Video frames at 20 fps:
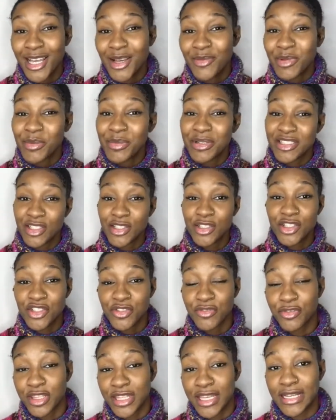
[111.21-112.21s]
but my
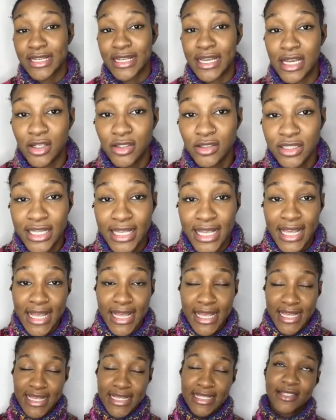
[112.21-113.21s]
solution for that now
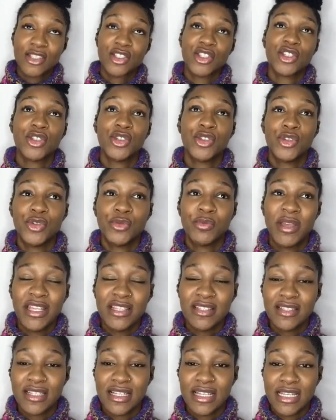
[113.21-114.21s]
is to
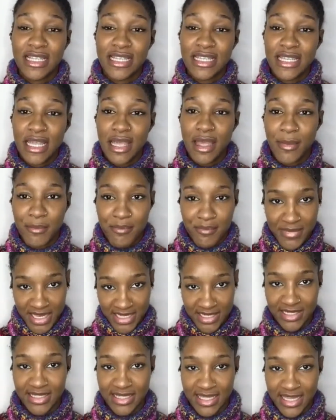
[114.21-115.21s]
basically
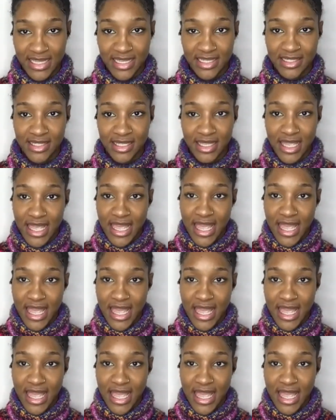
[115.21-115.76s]
meditate.